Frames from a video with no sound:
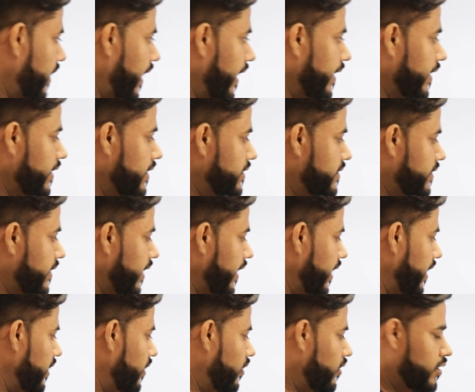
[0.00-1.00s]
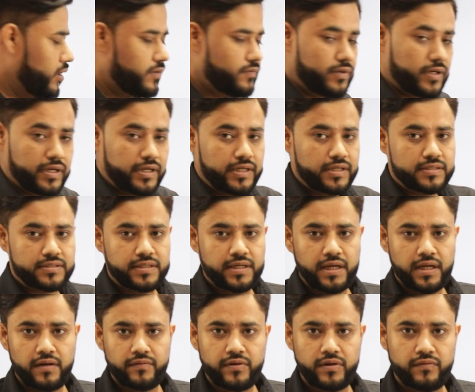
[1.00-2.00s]
diagonal scale or vernier
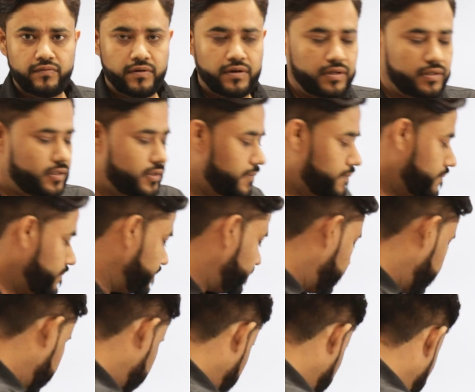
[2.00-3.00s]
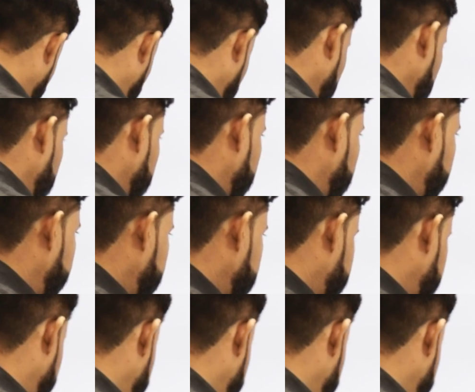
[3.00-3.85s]
scale will work. Now let us